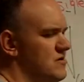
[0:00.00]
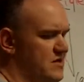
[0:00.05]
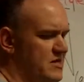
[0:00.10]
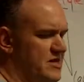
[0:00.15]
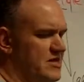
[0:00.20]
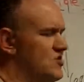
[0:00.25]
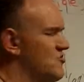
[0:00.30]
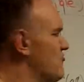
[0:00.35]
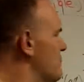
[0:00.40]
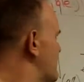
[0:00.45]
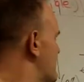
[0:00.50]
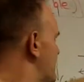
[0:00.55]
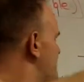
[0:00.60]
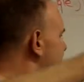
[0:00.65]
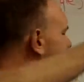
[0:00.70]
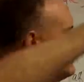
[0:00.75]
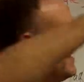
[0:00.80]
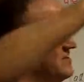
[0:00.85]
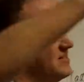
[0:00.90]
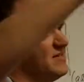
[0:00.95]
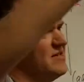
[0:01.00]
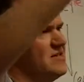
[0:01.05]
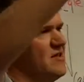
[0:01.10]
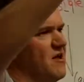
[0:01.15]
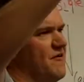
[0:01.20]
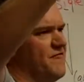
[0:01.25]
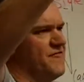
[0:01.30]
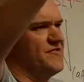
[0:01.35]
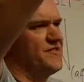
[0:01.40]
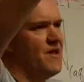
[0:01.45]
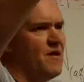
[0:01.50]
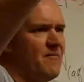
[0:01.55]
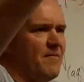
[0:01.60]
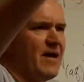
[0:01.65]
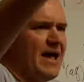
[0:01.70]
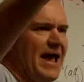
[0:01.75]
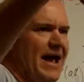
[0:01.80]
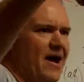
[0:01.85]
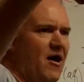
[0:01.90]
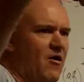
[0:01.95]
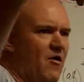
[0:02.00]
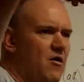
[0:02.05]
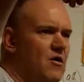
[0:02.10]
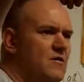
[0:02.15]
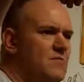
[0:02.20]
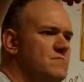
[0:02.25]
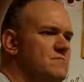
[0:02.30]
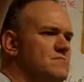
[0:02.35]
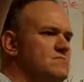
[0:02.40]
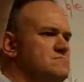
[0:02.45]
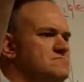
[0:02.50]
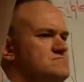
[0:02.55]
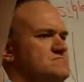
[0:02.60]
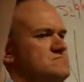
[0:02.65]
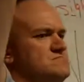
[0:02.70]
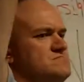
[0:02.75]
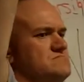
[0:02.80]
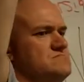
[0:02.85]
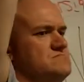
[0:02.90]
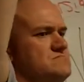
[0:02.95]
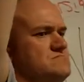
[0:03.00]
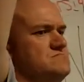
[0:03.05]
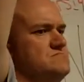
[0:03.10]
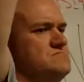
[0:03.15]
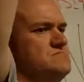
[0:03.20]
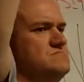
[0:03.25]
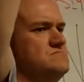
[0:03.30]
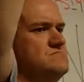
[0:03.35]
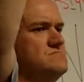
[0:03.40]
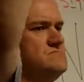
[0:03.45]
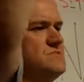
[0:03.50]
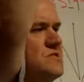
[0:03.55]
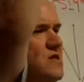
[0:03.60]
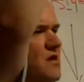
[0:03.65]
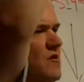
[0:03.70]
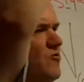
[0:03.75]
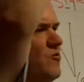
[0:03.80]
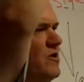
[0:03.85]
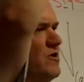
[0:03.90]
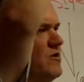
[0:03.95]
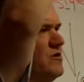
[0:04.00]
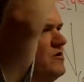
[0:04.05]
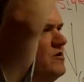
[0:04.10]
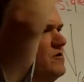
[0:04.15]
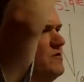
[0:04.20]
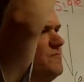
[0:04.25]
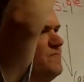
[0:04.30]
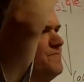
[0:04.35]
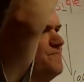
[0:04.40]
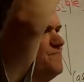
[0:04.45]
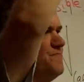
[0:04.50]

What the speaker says: gets rid of this stuff somehow. It's kind of weird, isn't it?